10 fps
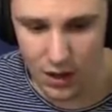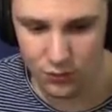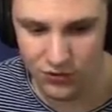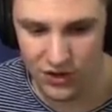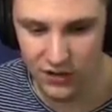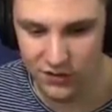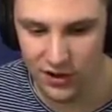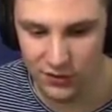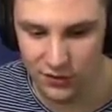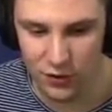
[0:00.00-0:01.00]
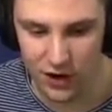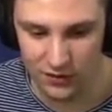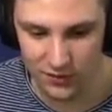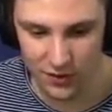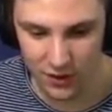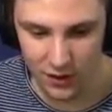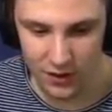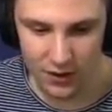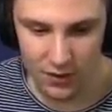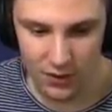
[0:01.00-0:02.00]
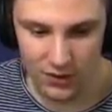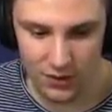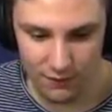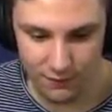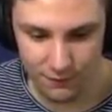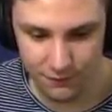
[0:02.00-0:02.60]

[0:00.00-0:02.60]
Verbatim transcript: Oh, Jesus Christ. What the